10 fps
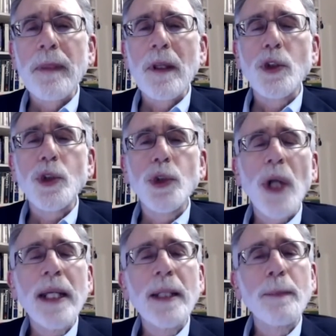
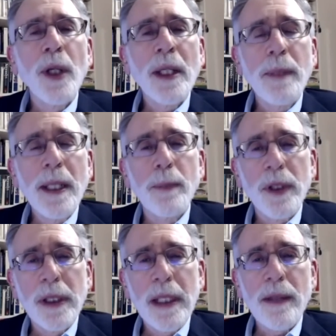try to bring people
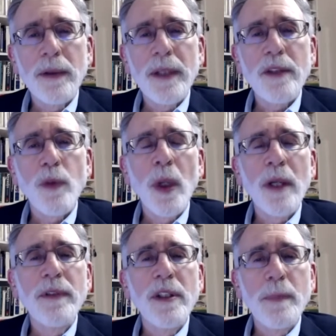together. That's one
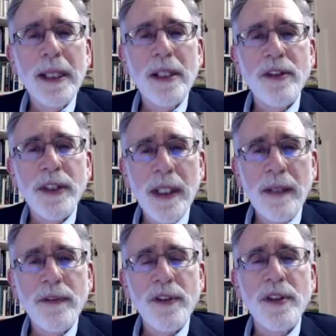of his biggest
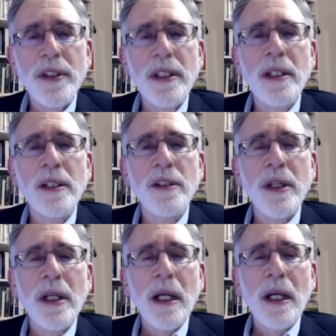gifts
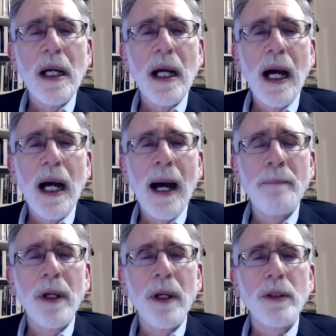is
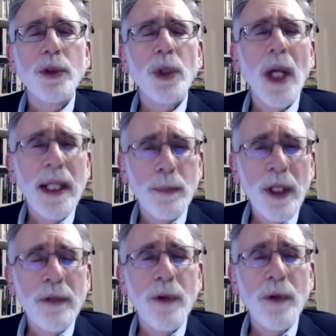um, trying to
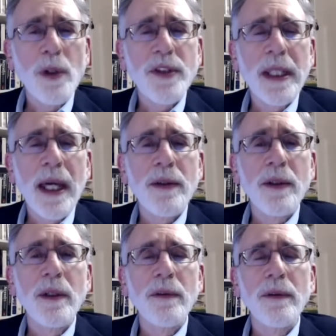bring folks
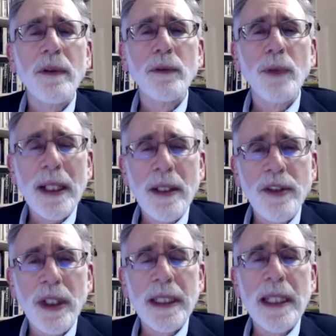together,
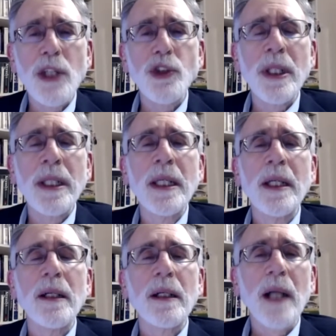reconciliation,
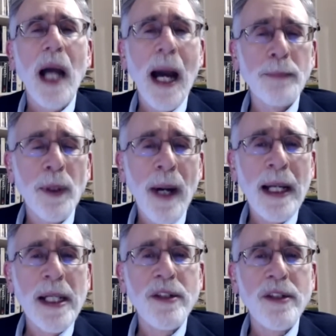
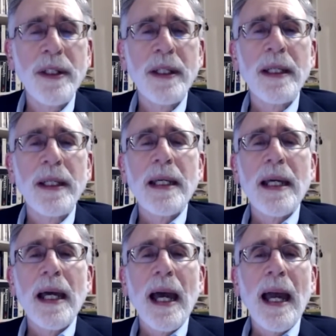compromise,
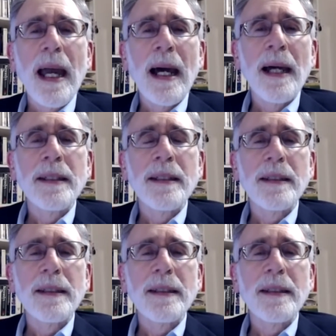and,